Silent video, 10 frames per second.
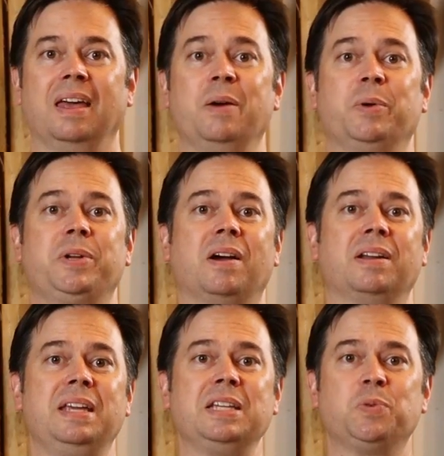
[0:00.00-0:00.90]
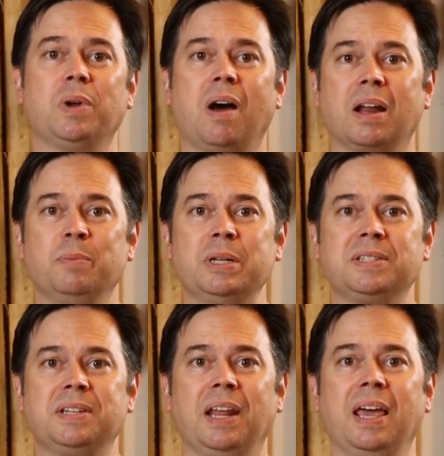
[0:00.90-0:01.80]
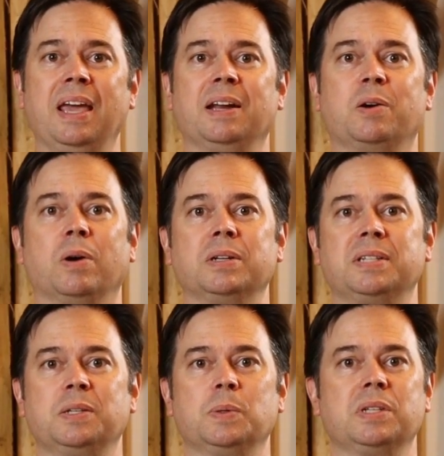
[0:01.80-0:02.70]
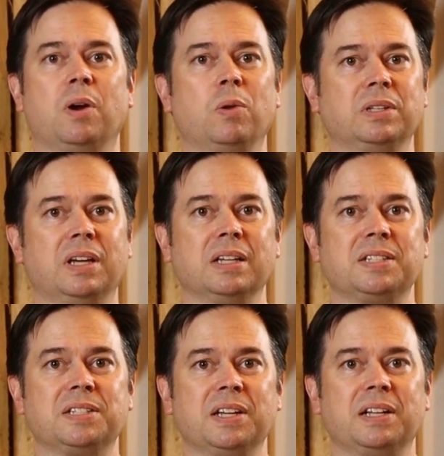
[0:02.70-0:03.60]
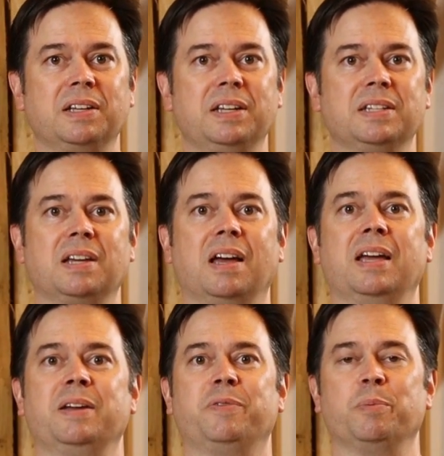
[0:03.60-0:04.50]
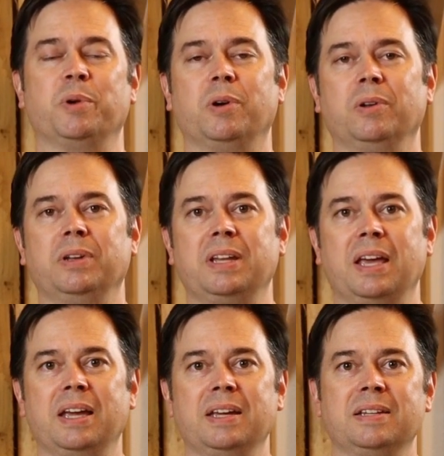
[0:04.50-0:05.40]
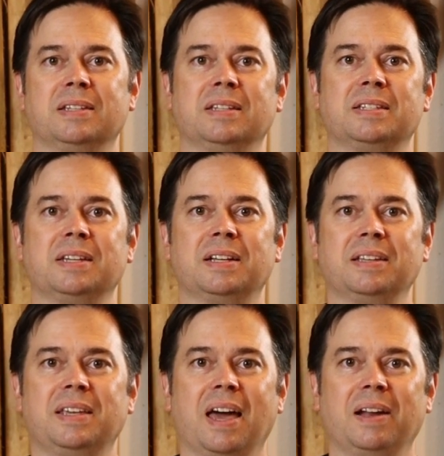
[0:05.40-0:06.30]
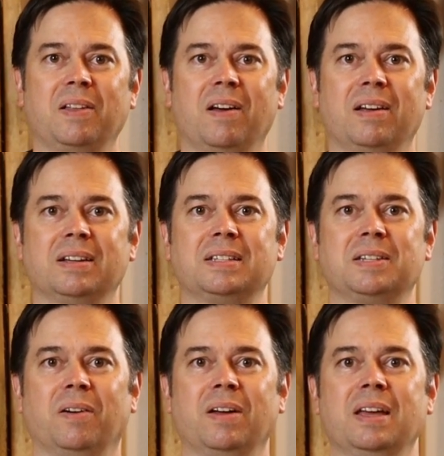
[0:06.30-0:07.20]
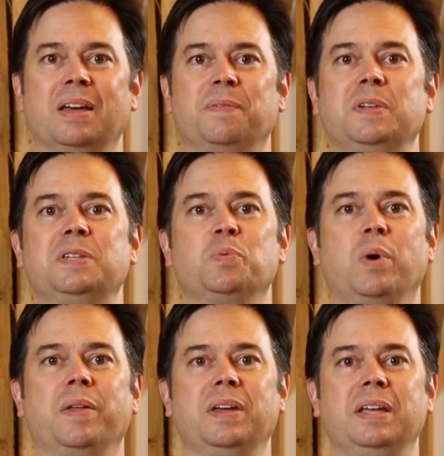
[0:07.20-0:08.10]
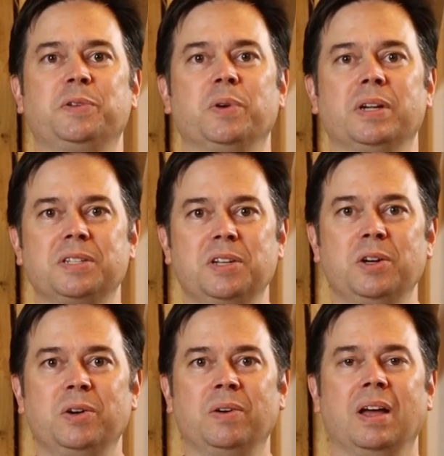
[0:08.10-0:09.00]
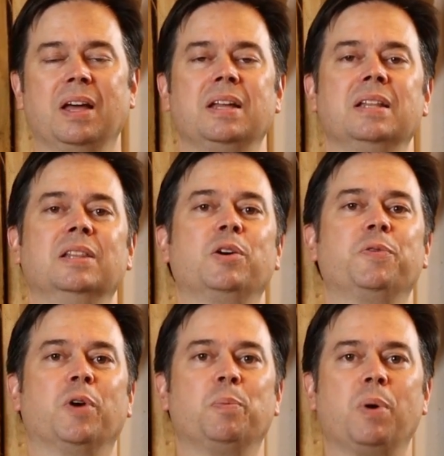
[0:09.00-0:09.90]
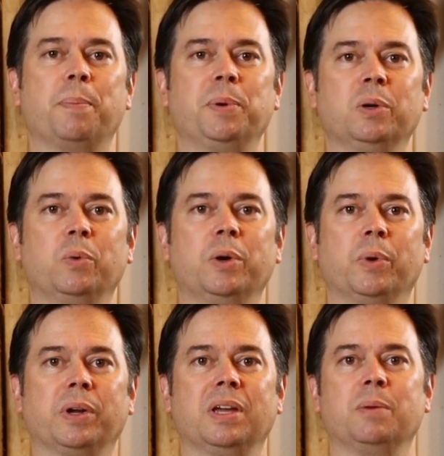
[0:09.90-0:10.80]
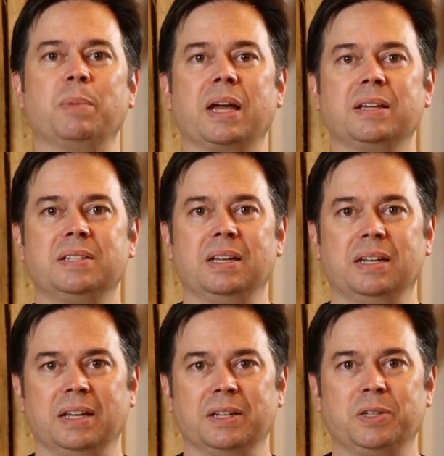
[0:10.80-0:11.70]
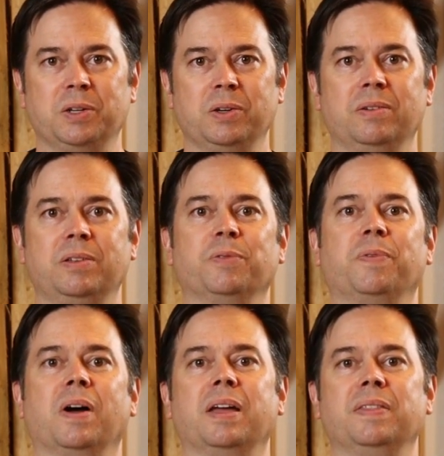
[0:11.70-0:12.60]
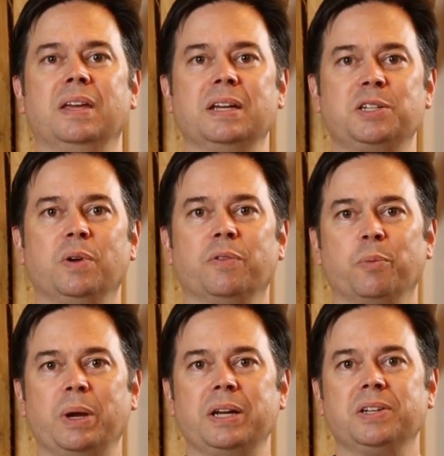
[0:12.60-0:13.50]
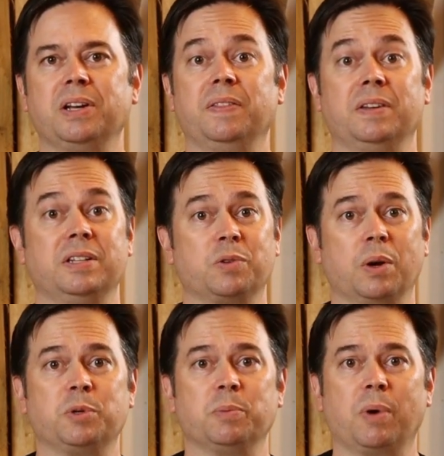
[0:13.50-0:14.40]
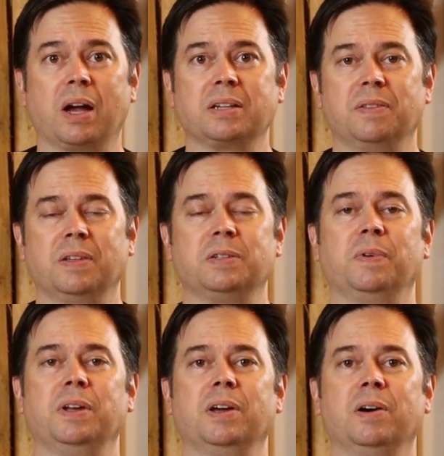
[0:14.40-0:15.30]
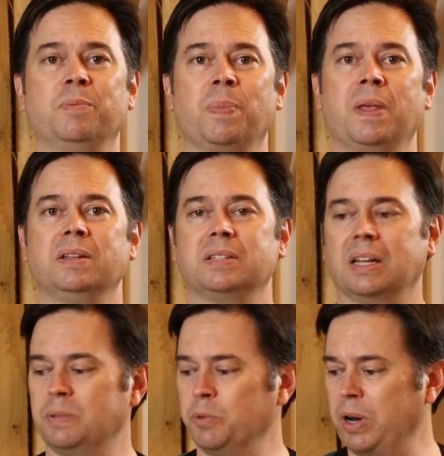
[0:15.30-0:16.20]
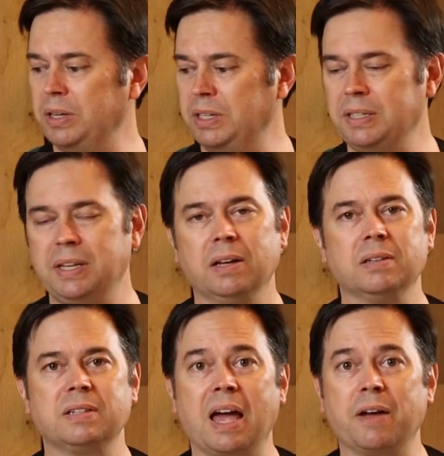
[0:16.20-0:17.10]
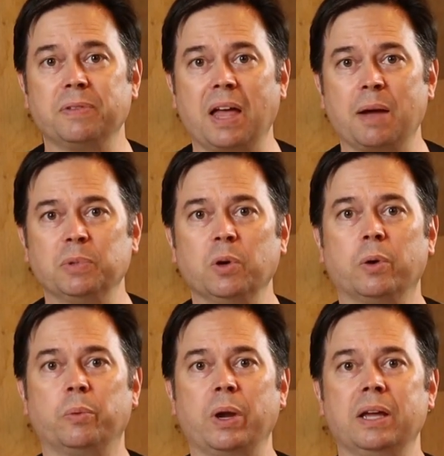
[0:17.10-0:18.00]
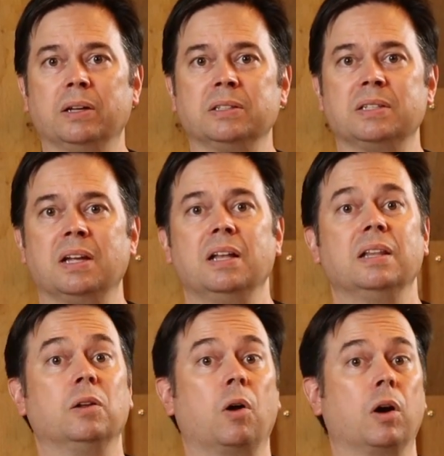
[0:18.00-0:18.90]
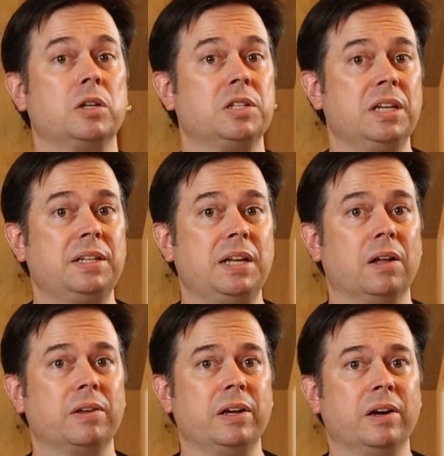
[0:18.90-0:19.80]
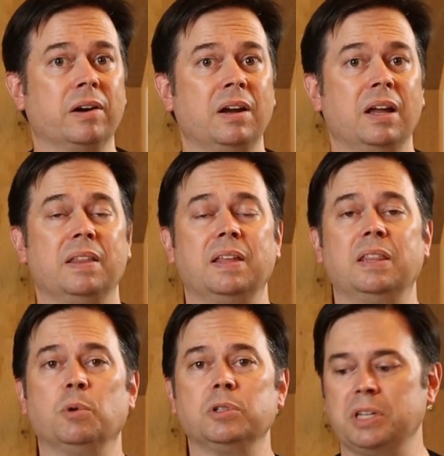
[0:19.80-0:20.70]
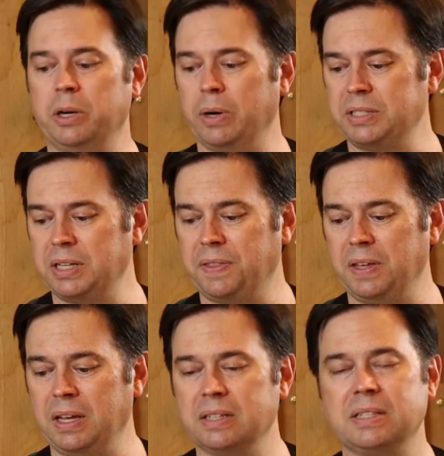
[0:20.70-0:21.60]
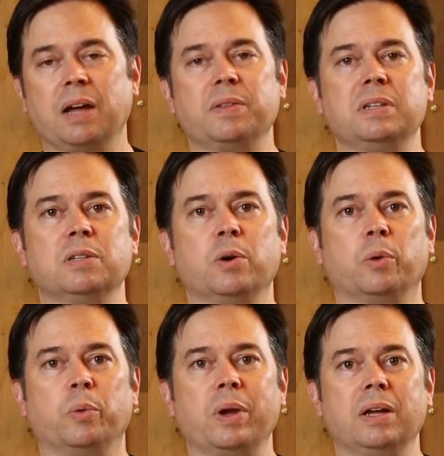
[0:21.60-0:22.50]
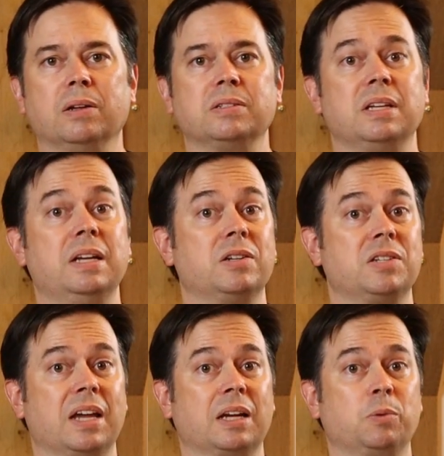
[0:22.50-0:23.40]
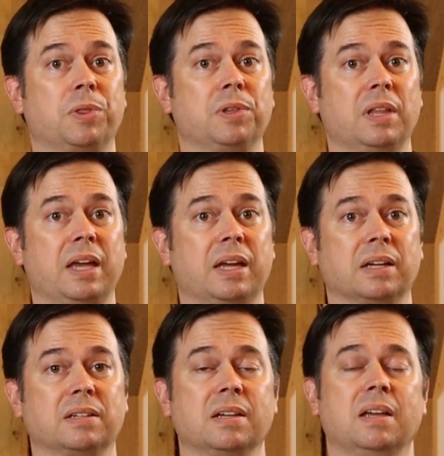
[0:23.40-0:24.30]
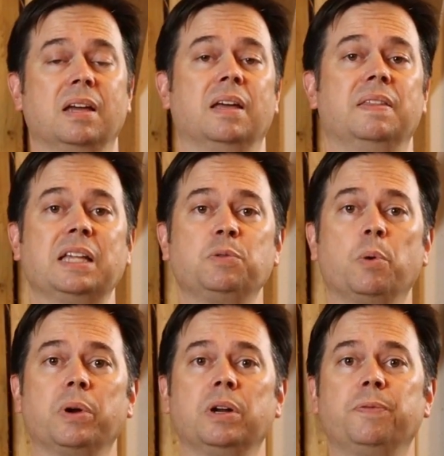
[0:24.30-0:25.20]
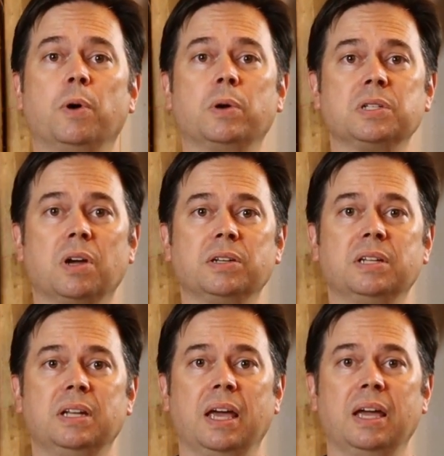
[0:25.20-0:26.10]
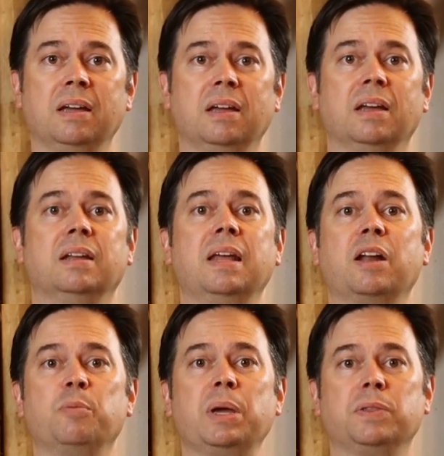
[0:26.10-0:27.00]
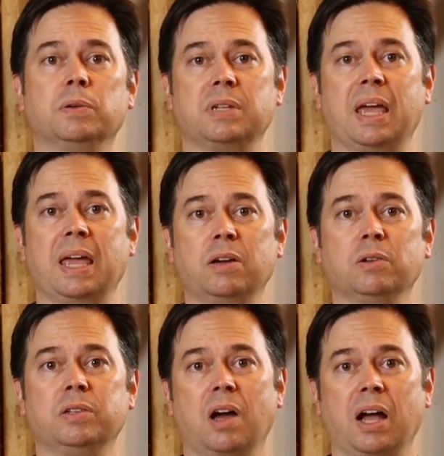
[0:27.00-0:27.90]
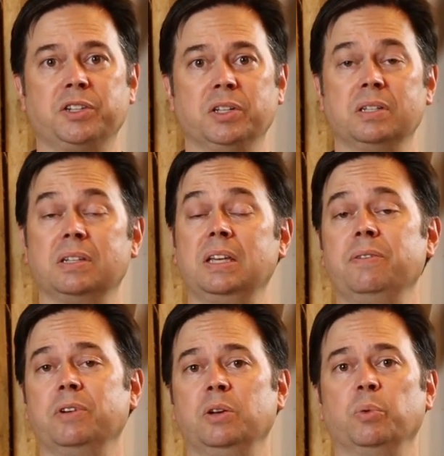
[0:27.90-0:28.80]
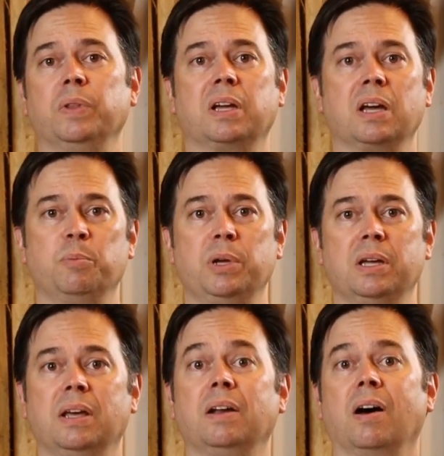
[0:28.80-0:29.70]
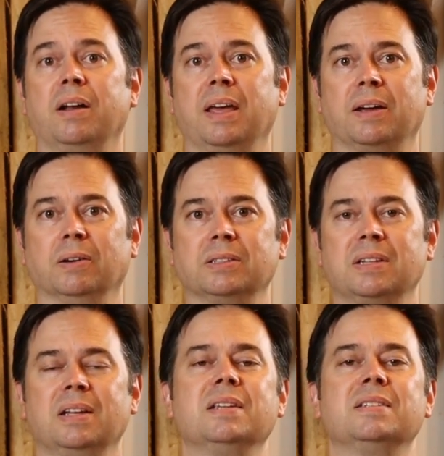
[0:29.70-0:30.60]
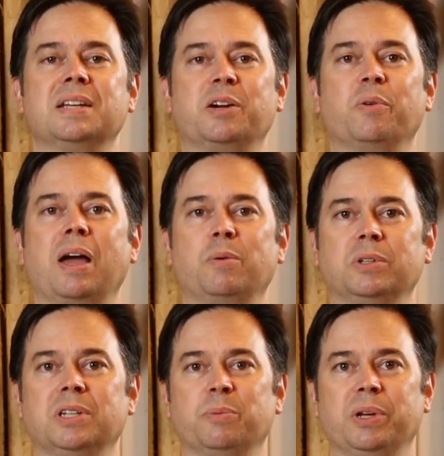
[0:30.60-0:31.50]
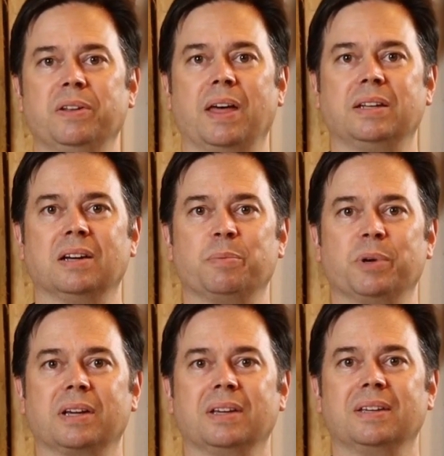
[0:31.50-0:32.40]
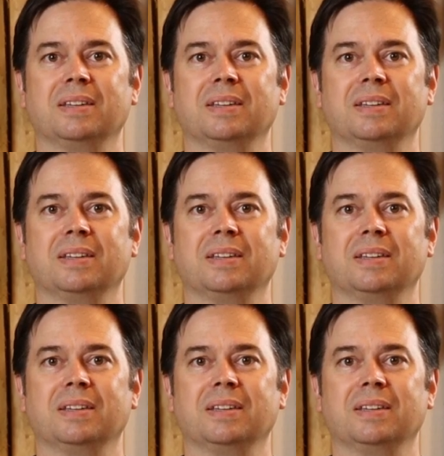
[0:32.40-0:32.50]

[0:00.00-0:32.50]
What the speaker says: Hey, we're talking Eastwood Ottomans today, and of course this was an old Gus Stickley design from the early days in the Stickley catalog. So if this is one that interests you, look for a Popular Woodworking magazine issue. You'll find the issue information in the description box of this video. It's got some great details, half-lap lower rails, little arch detail here. Then the most interesting thing is how these lower rails intersect with the legs. And that's what we're going to focus on today, and how to make those angled notches even when they come in at odd angles. Stick around, we'll jump into that topic.